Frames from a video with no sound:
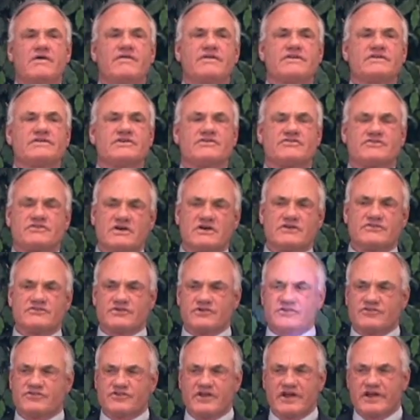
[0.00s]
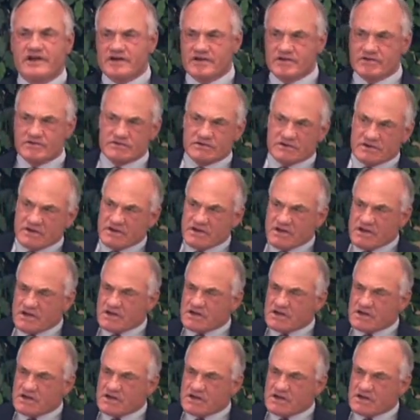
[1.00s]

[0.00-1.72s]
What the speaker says: that this country has taken